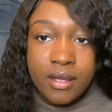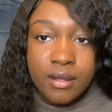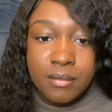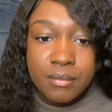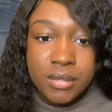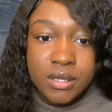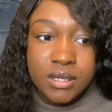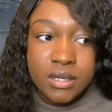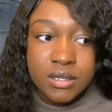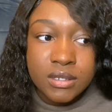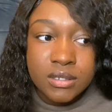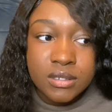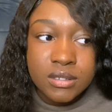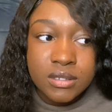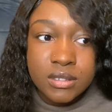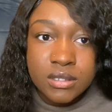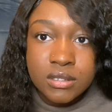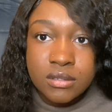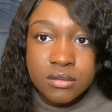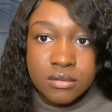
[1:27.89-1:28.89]

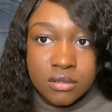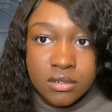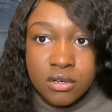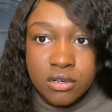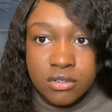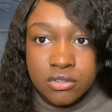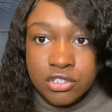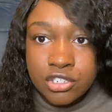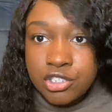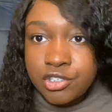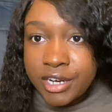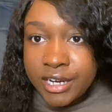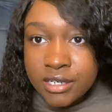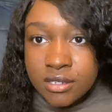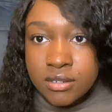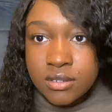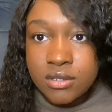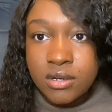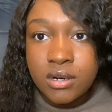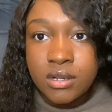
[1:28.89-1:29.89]
Because, you know,
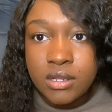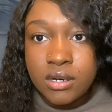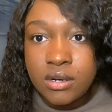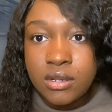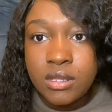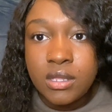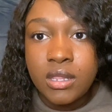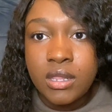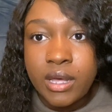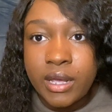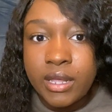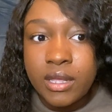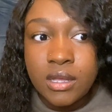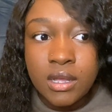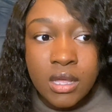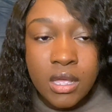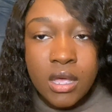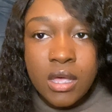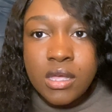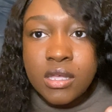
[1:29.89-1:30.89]
strangers are literally like
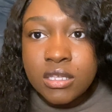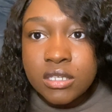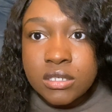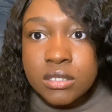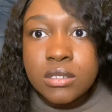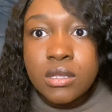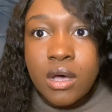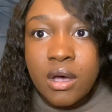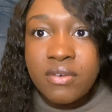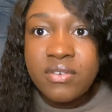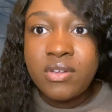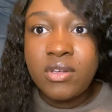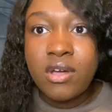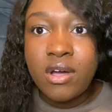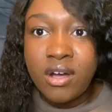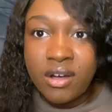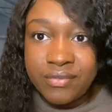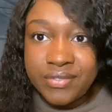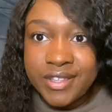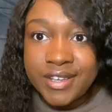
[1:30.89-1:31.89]
sloughing
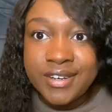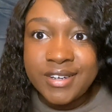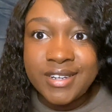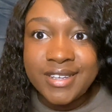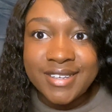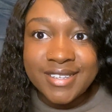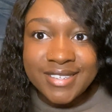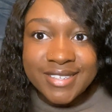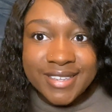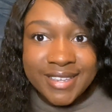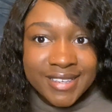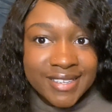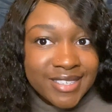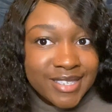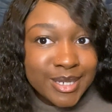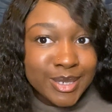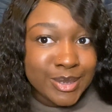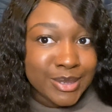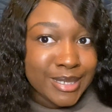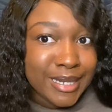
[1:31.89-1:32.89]
off their dead skin
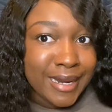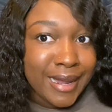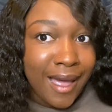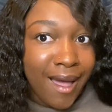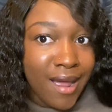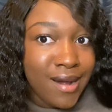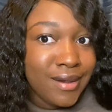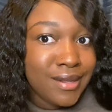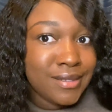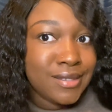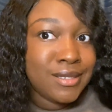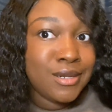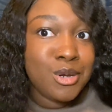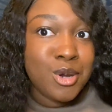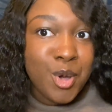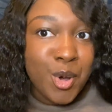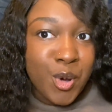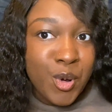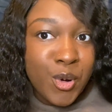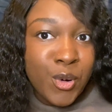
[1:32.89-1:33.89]
cells. Like, I need to
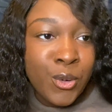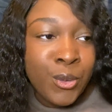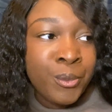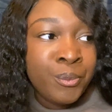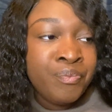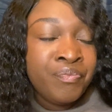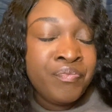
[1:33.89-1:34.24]
know